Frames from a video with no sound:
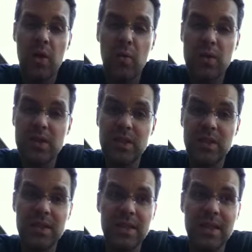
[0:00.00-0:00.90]
which
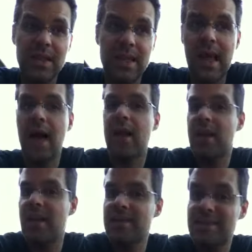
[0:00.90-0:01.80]
is not
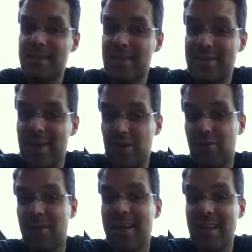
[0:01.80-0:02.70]
necessarily a
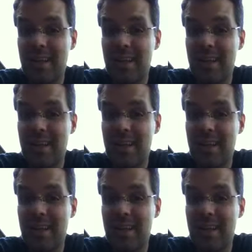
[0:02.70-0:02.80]
great